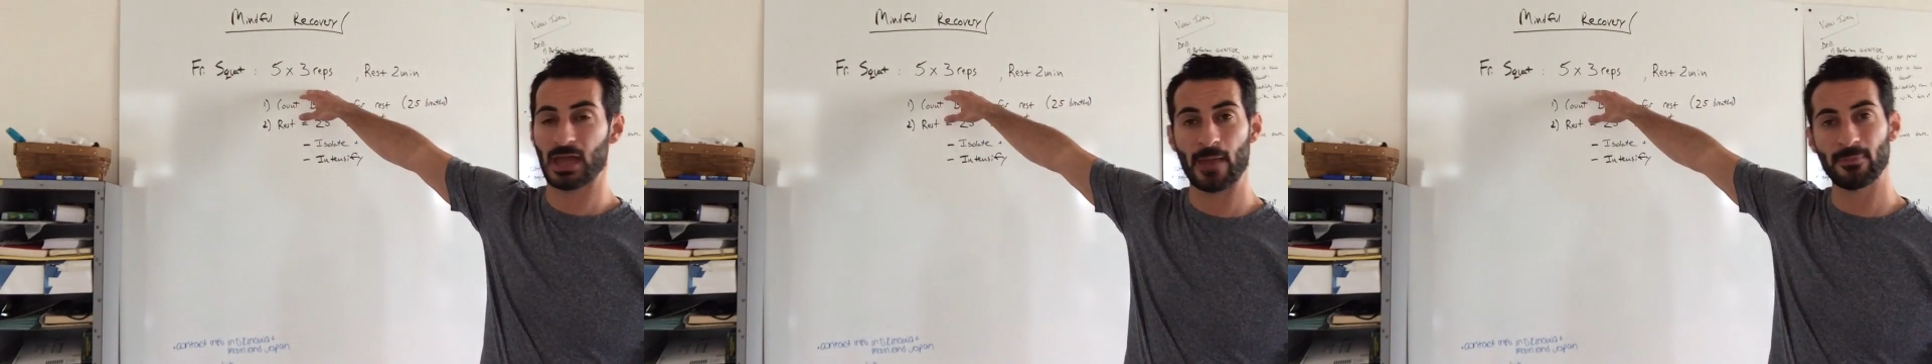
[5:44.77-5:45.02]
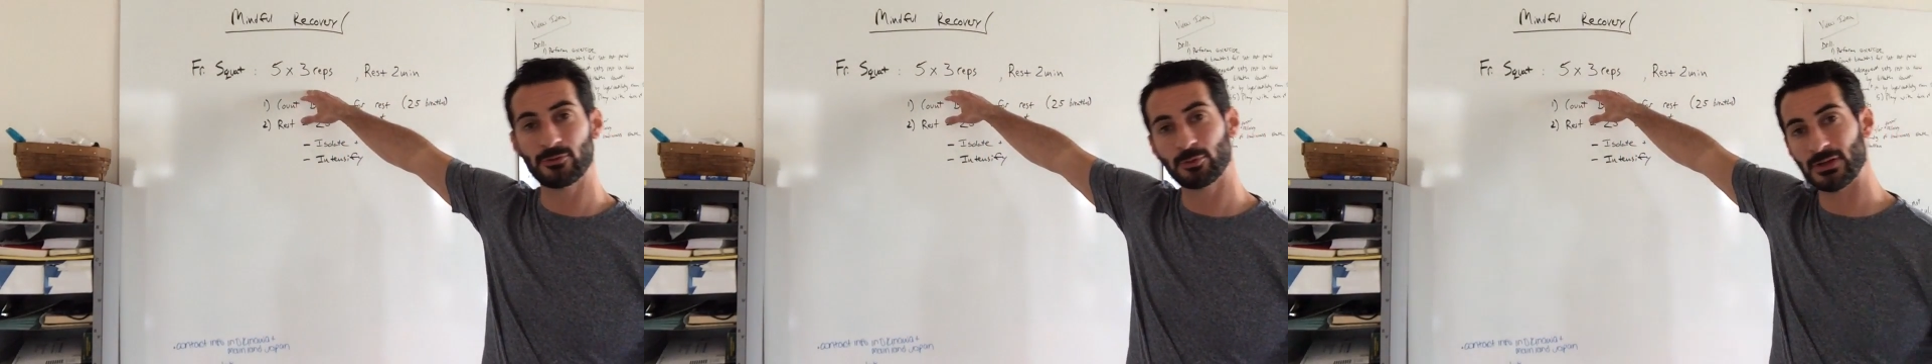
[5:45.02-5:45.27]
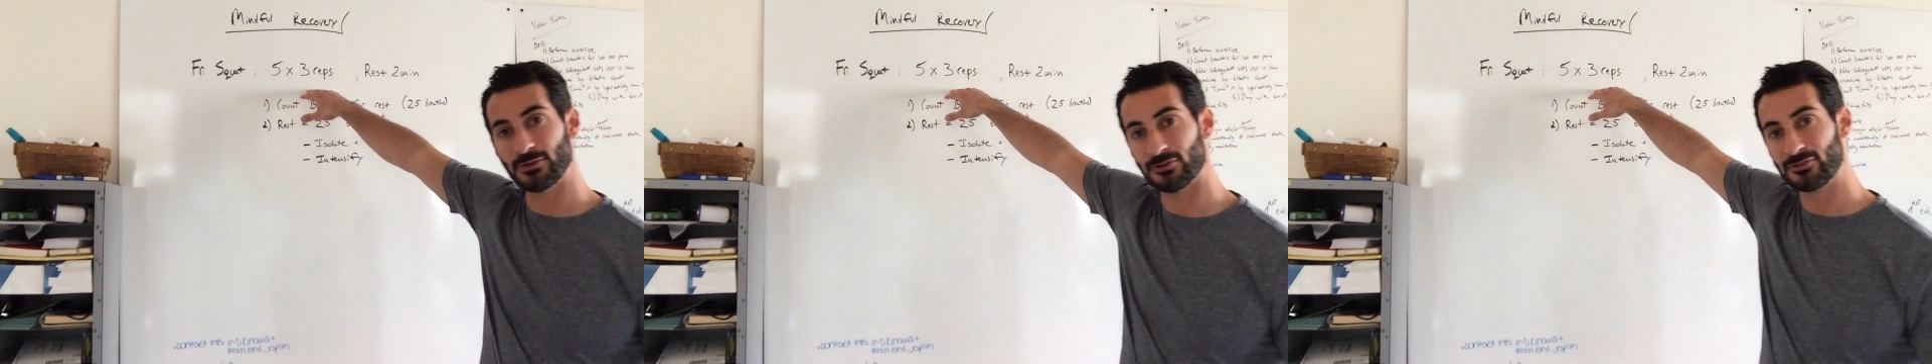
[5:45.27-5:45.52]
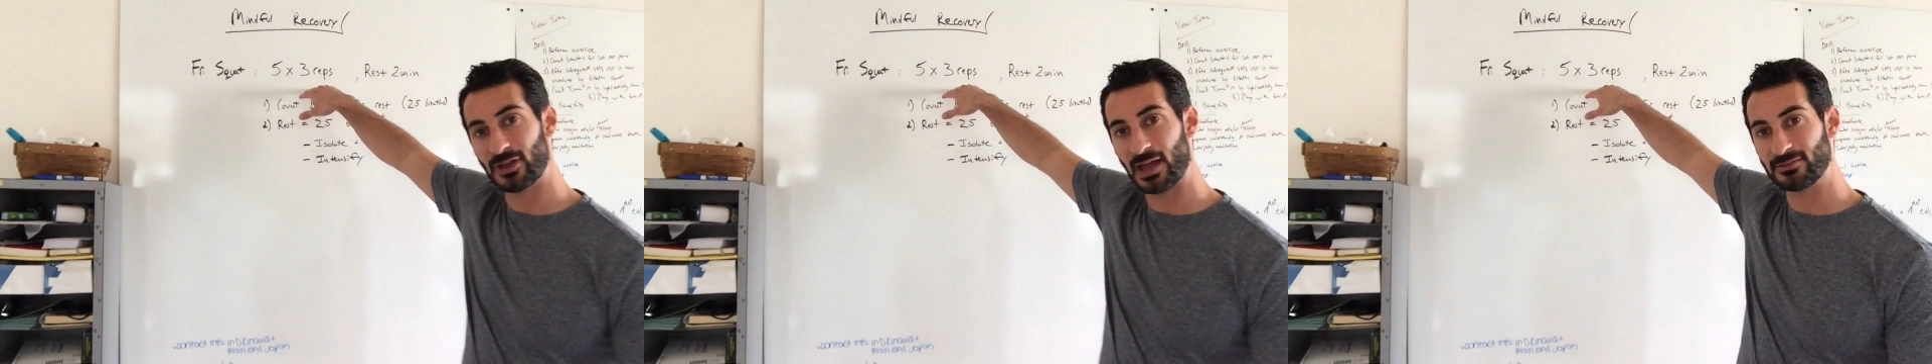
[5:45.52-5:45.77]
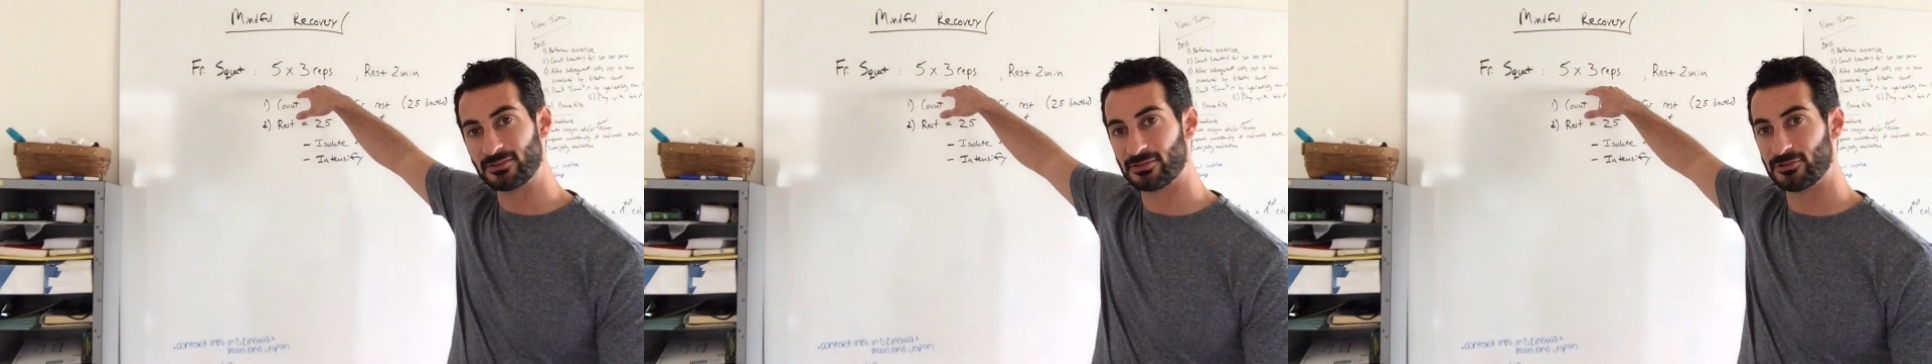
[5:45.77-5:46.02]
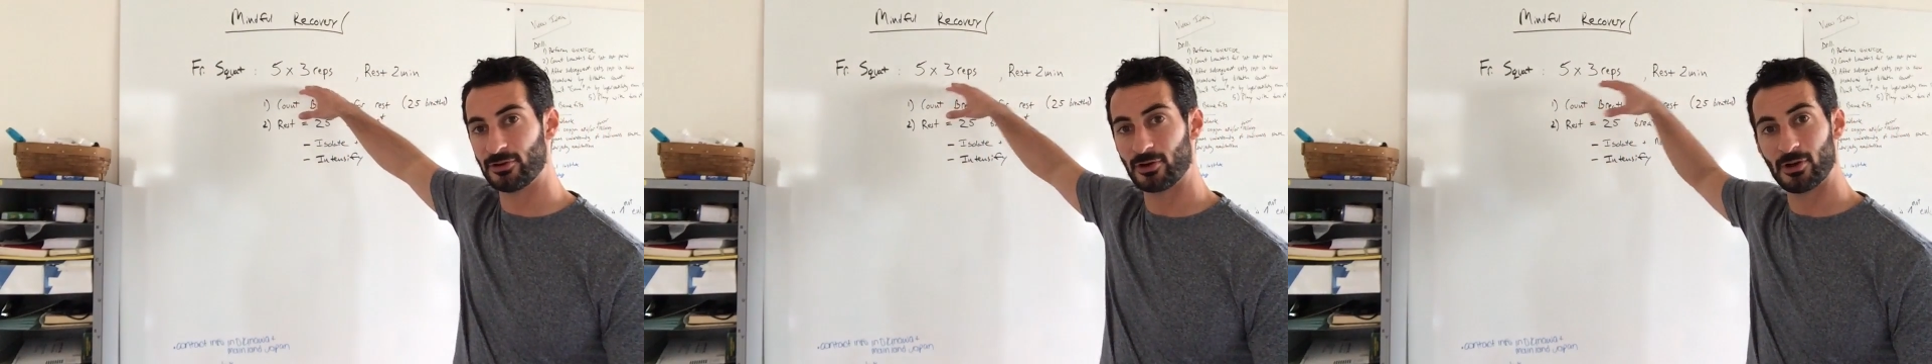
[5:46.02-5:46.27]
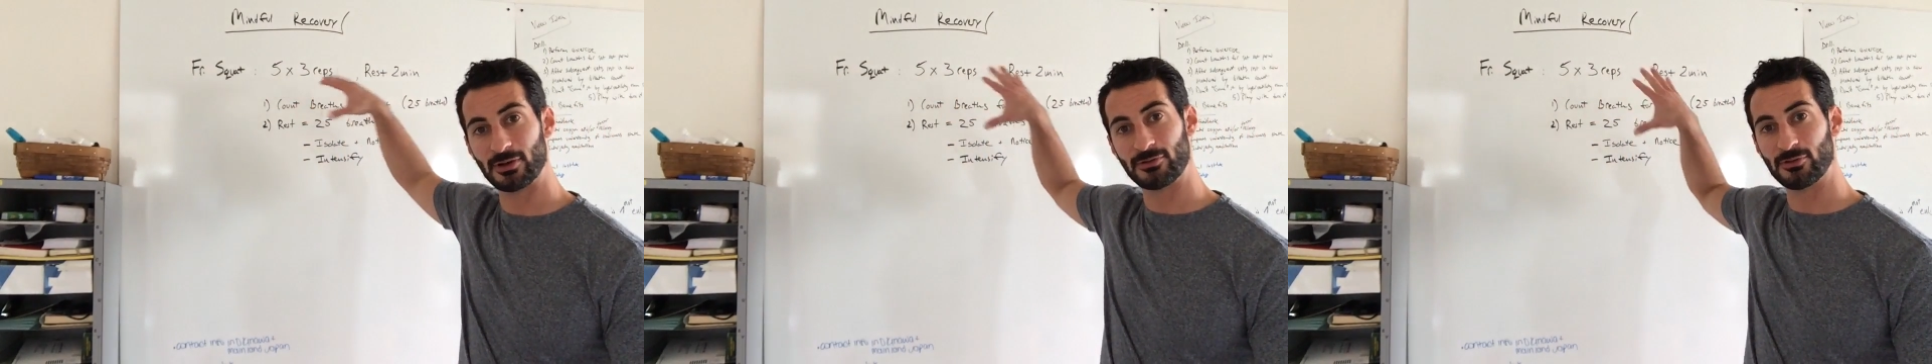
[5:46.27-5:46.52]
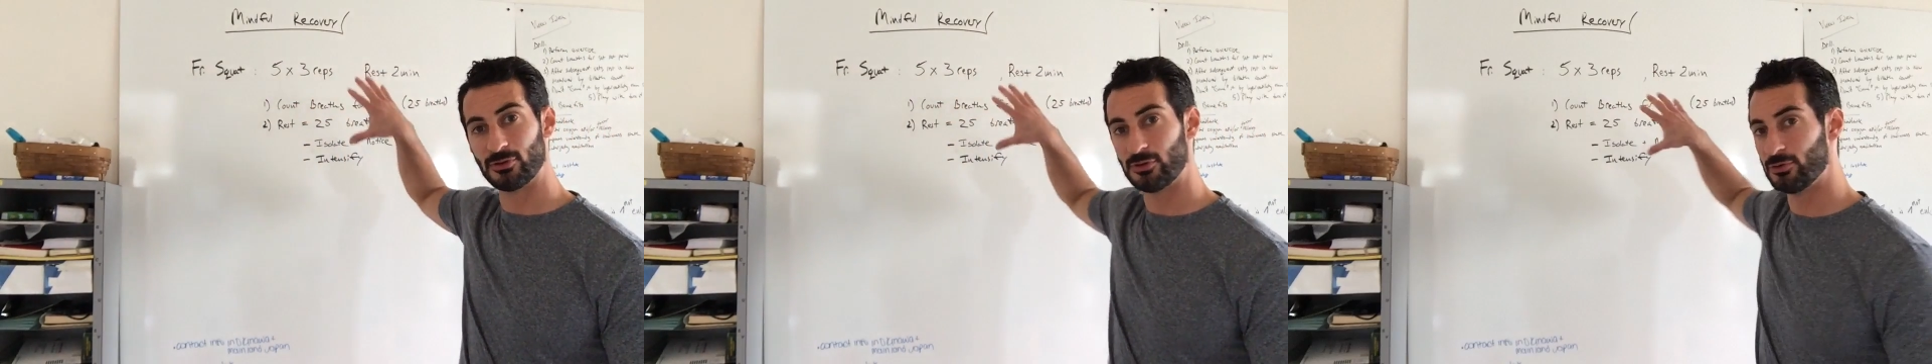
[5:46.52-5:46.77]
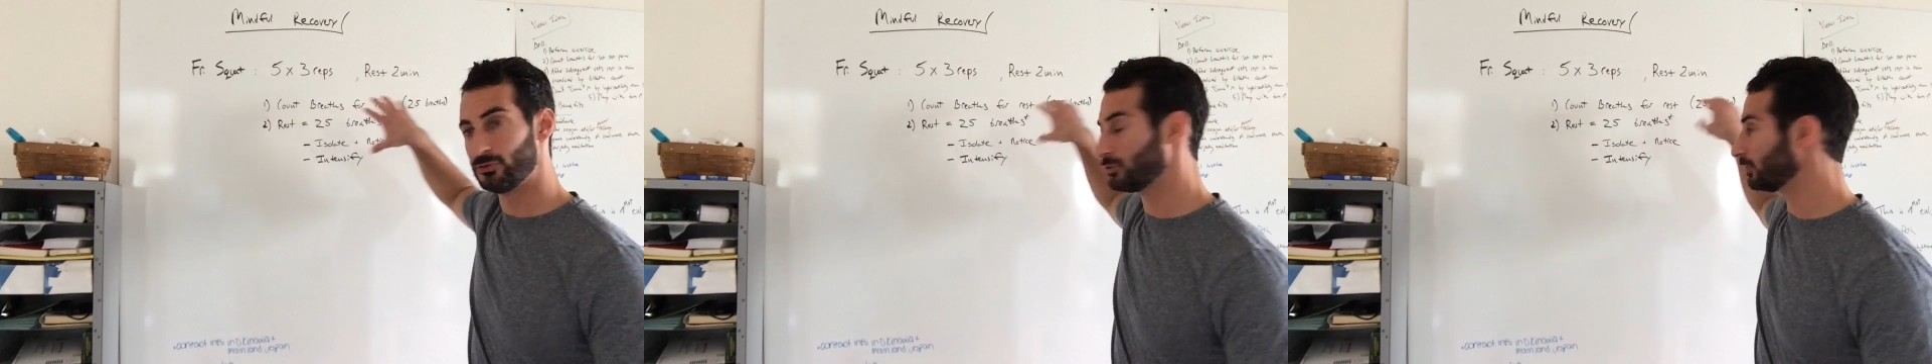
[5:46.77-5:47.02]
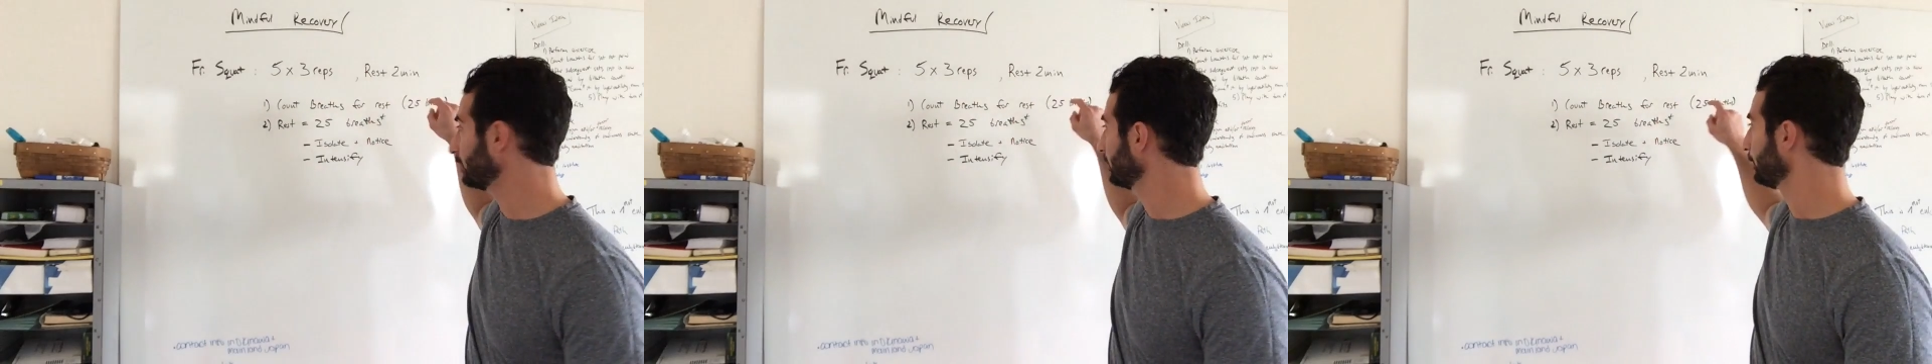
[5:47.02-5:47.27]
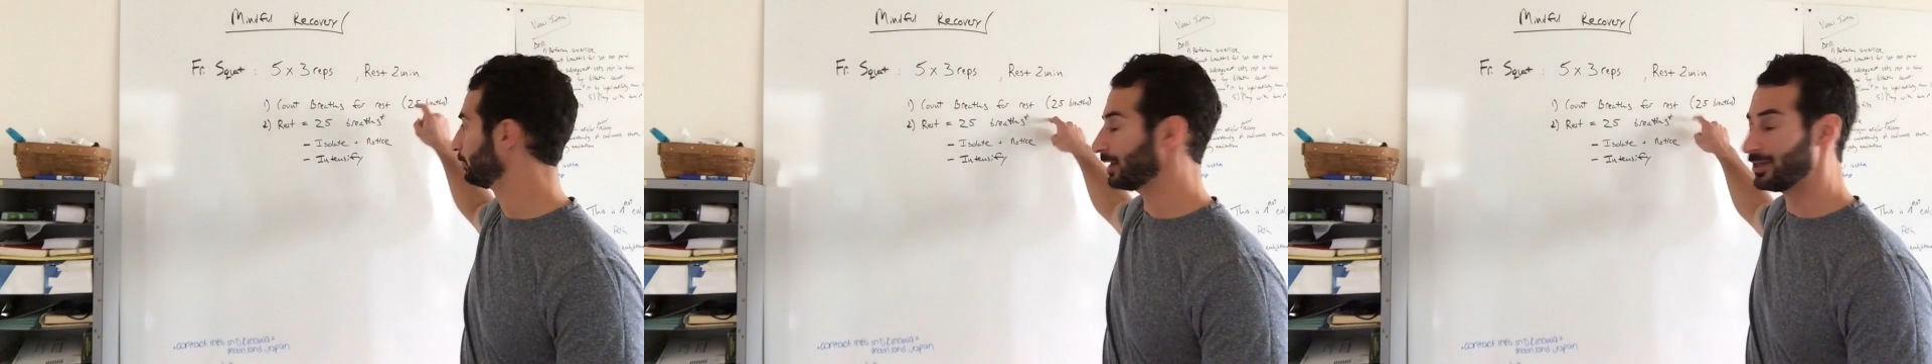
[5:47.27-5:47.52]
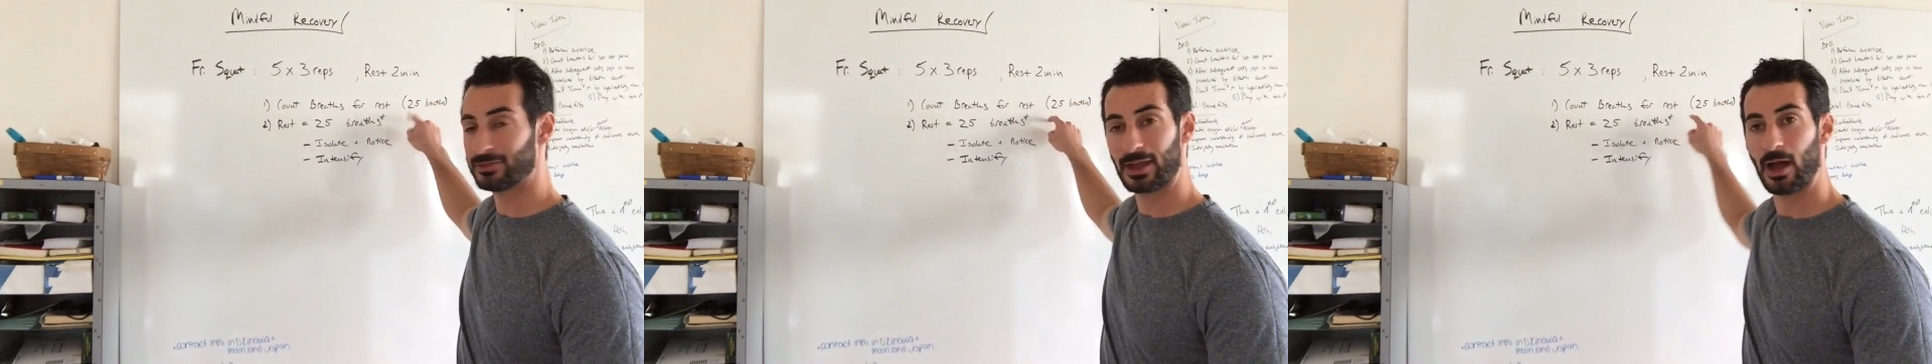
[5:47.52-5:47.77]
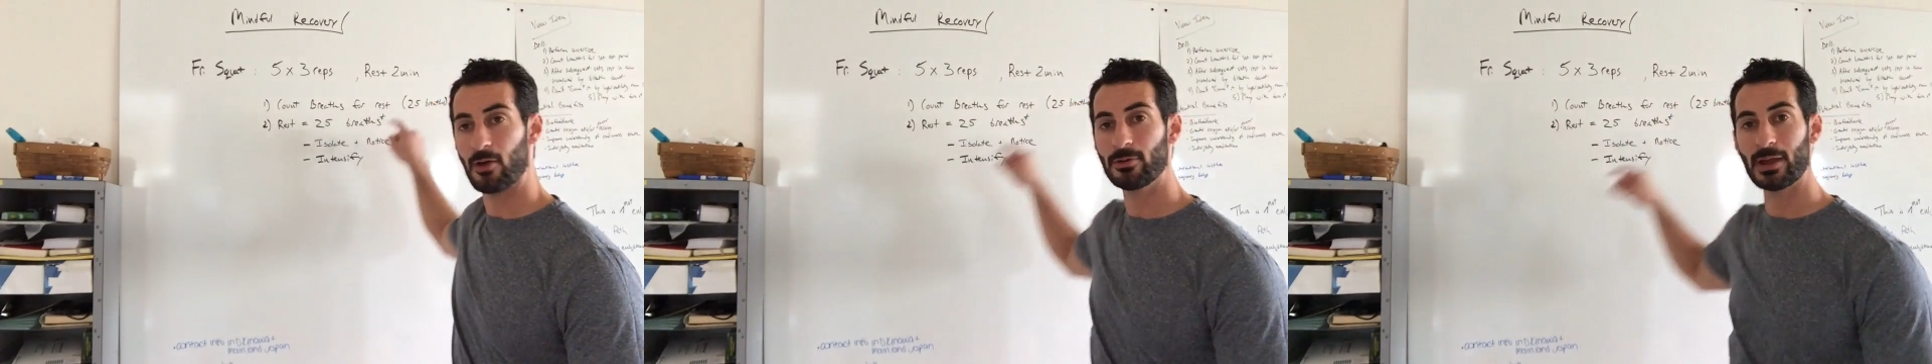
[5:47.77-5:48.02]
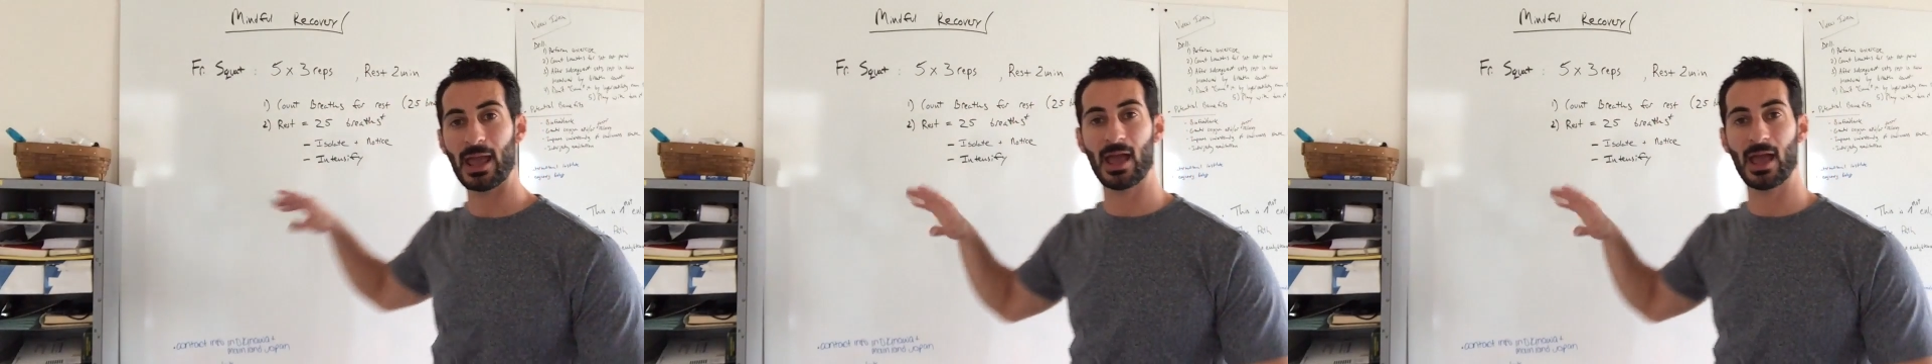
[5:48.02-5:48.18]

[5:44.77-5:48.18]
in between your sets, you're going to use your breath count